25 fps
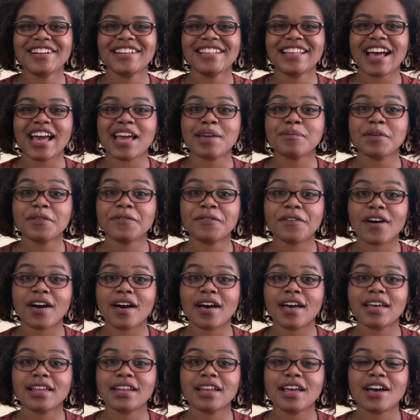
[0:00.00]
I'm
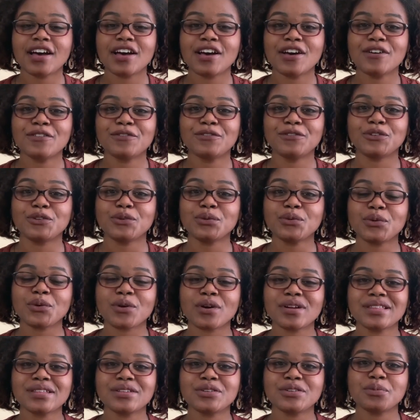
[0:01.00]
Yvonne of New
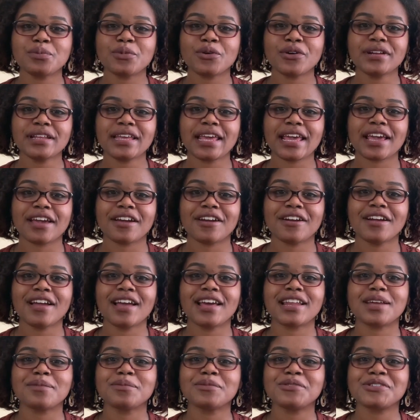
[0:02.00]
North Newborn Care,
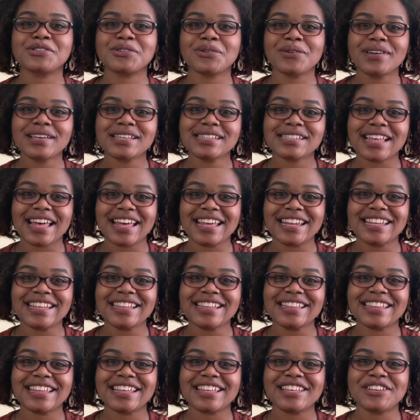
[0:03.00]
and I'm so
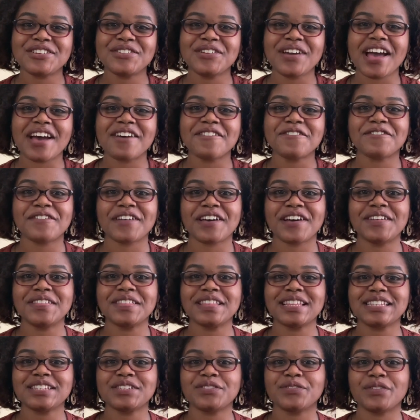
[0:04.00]
excited that you have found
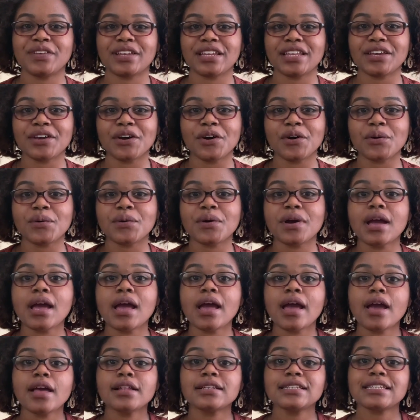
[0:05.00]
this video.
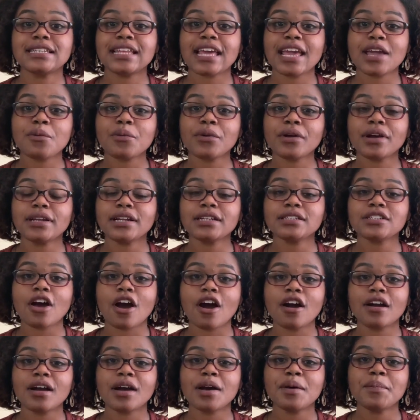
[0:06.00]
Today we're going to
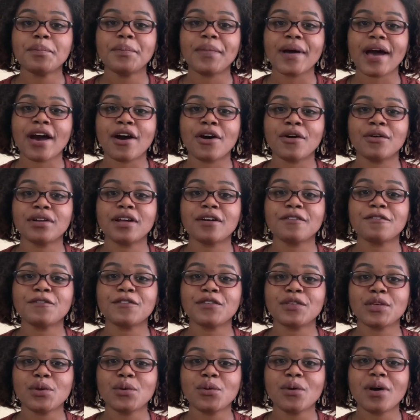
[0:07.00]
talk about a
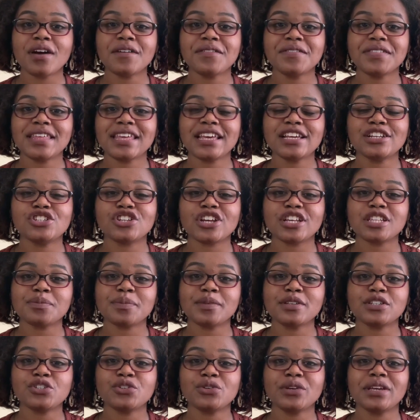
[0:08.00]
few of the
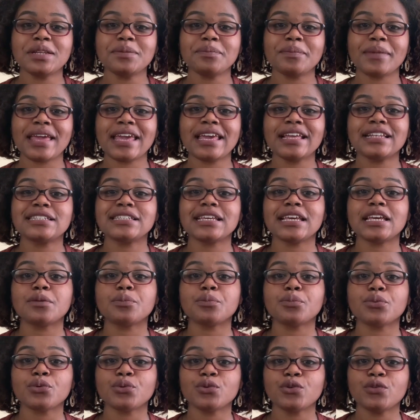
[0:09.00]
adjustments you can make to
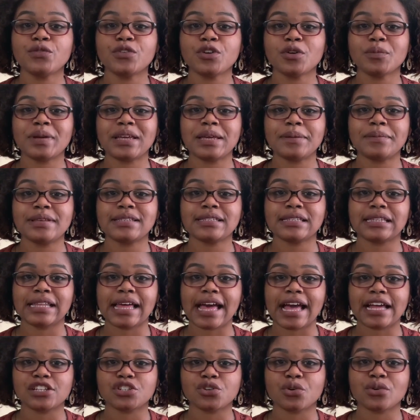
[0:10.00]
improve your baby's
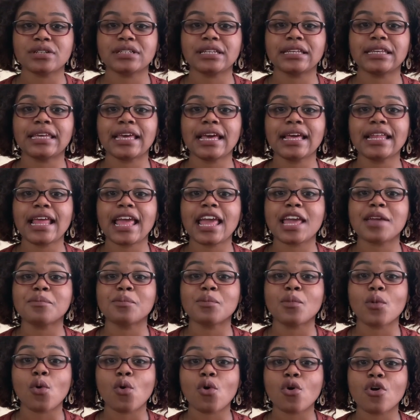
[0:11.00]
latch or to get a
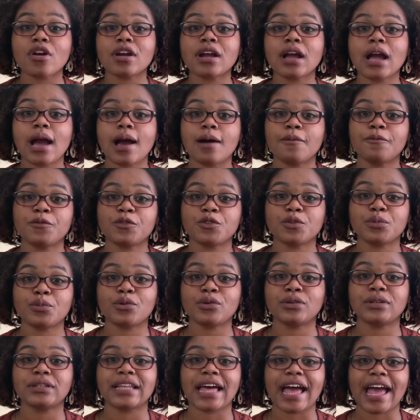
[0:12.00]
more
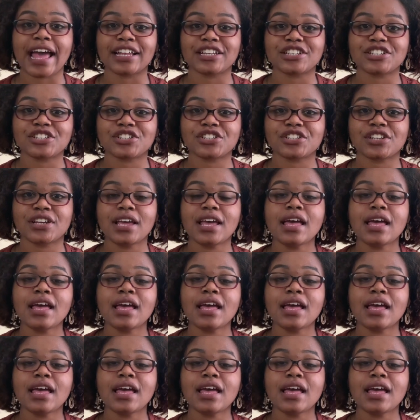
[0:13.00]
comfortable latch.